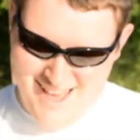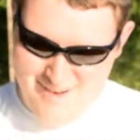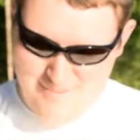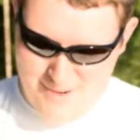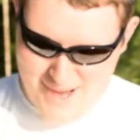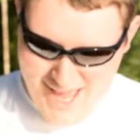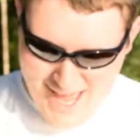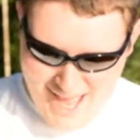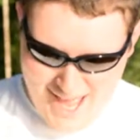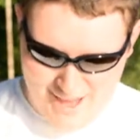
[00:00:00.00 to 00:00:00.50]

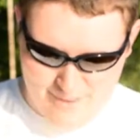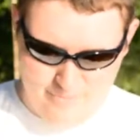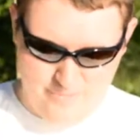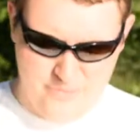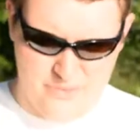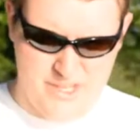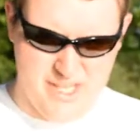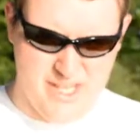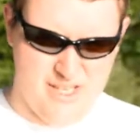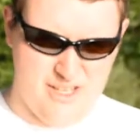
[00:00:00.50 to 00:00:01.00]
But yeah,
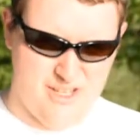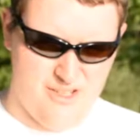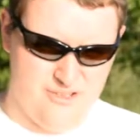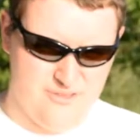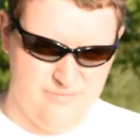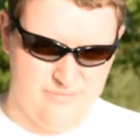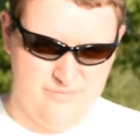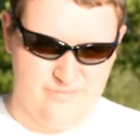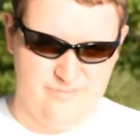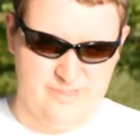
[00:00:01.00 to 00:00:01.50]
you know,
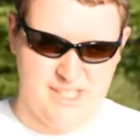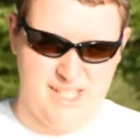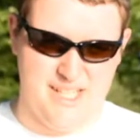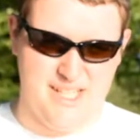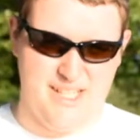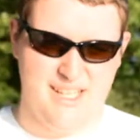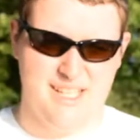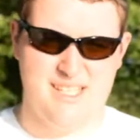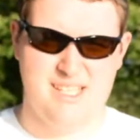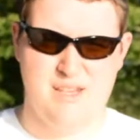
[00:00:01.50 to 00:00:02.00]

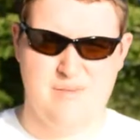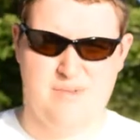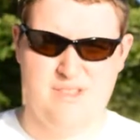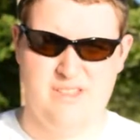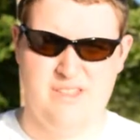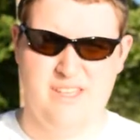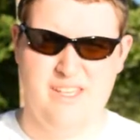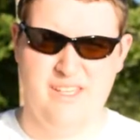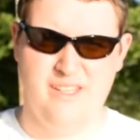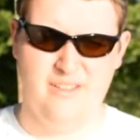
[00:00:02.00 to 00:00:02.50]
uh, that type of
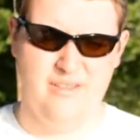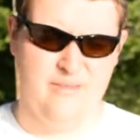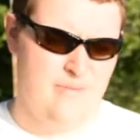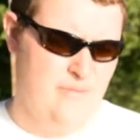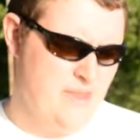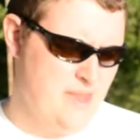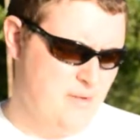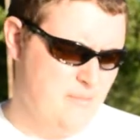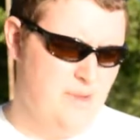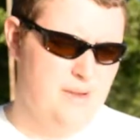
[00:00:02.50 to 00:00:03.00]
thing.
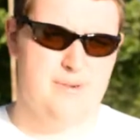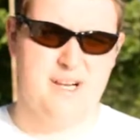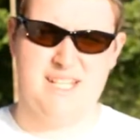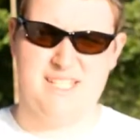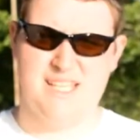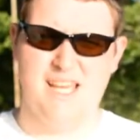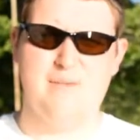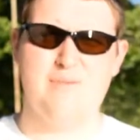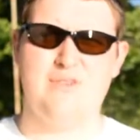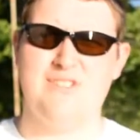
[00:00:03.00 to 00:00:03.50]
Big
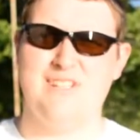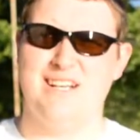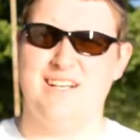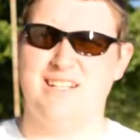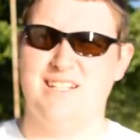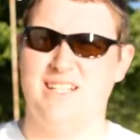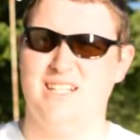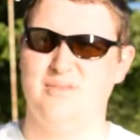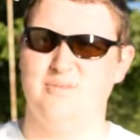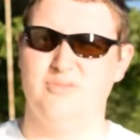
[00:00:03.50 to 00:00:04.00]
Box Gamers dot
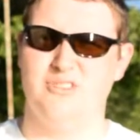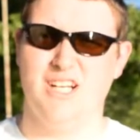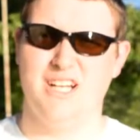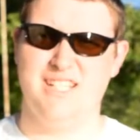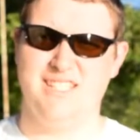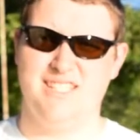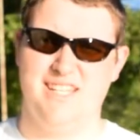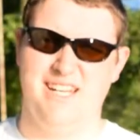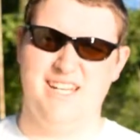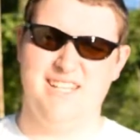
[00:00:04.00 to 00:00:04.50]
com,
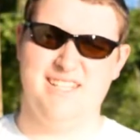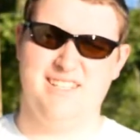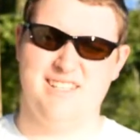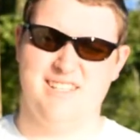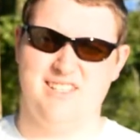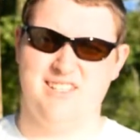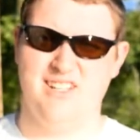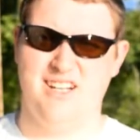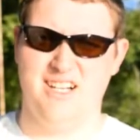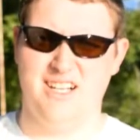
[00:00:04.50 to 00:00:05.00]
Greg C
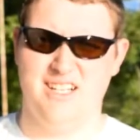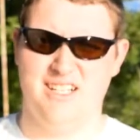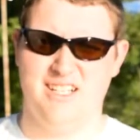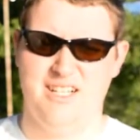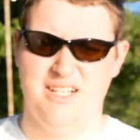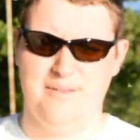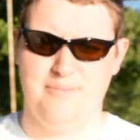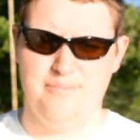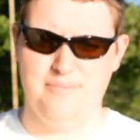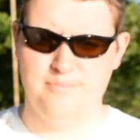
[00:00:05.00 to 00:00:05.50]
ninety-six dot
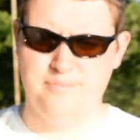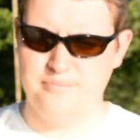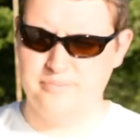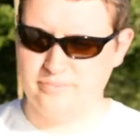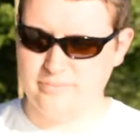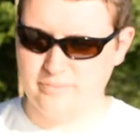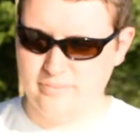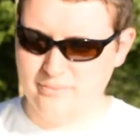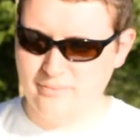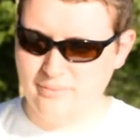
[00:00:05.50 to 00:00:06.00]
com.
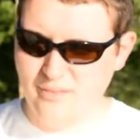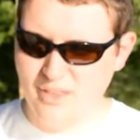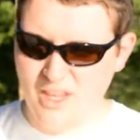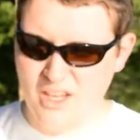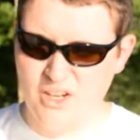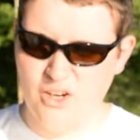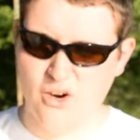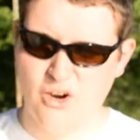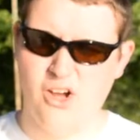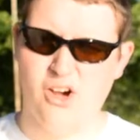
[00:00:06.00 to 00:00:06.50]

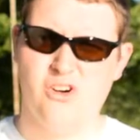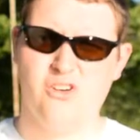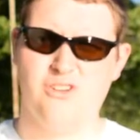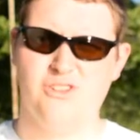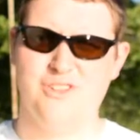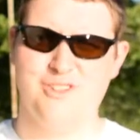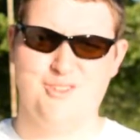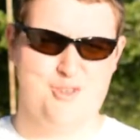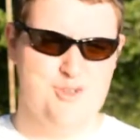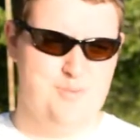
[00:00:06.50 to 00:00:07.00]
Go to
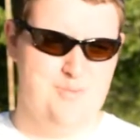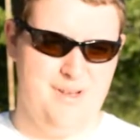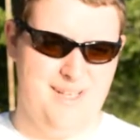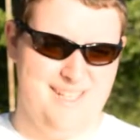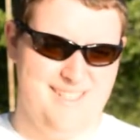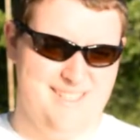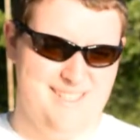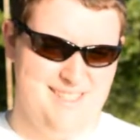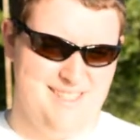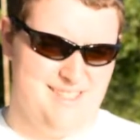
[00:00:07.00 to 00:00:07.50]
all those
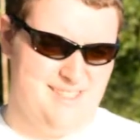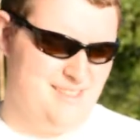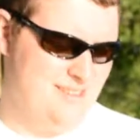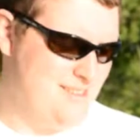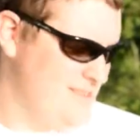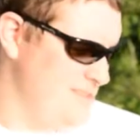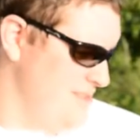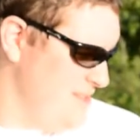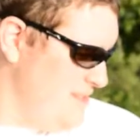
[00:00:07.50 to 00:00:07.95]
places.